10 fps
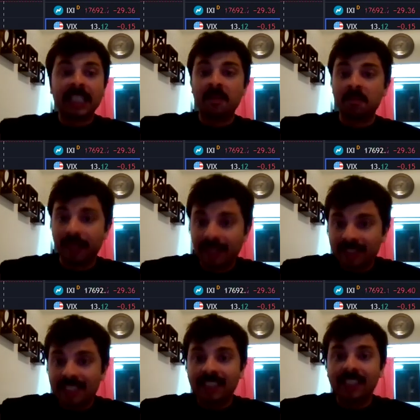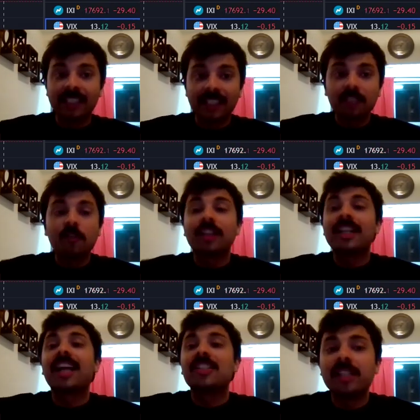in a month, in a year? What
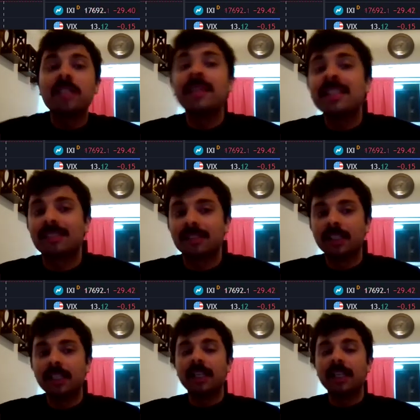it actually means?